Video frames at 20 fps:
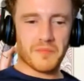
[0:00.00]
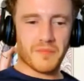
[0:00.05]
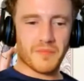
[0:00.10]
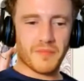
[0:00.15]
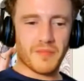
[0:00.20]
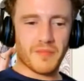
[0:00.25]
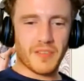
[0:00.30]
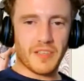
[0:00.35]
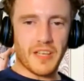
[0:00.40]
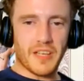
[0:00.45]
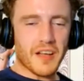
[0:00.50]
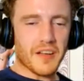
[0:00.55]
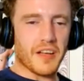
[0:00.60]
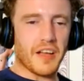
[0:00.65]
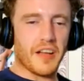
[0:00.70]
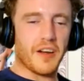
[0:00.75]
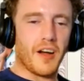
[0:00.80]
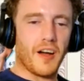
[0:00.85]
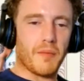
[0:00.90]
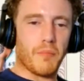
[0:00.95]
Yeah.
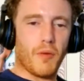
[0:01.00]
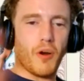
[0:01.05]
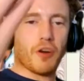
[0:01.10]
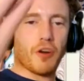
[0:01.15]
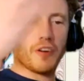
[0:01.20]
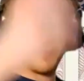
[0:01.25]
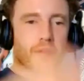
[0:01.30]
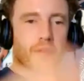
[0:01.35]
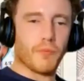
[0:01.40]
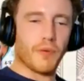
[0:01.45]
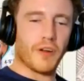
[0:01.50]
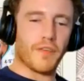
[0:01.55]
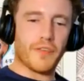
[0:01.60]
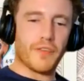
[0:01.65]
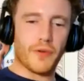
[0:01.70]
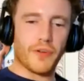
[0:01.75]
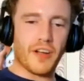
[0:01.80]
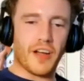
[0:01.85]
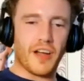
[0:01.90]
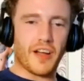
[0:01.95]
And Mark, what have
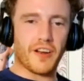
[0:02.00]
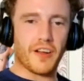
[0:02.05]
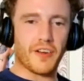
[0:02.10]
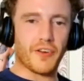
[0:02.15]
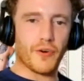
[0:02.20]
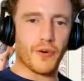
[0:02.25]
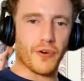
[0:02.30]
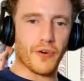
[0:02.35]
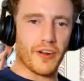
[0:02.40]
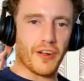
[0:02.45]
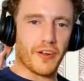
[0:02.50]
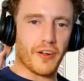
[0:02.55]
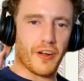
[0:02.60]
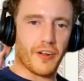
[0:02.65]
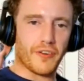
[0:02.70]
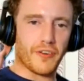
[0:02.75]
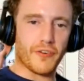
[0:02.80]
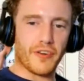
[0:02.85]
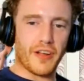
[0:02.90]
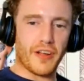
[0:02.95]
you got on your
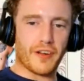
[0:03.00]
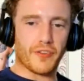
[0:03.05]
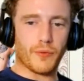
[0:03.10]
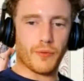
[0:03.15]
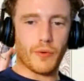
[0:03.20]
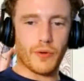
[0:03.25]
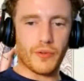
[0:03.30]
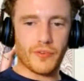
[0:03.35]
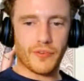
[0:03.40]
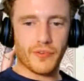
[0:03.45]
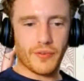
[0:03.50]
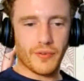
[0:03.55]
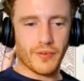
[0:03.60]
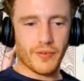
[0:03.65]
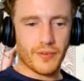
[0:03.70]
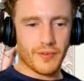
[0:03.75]
neck of the woods?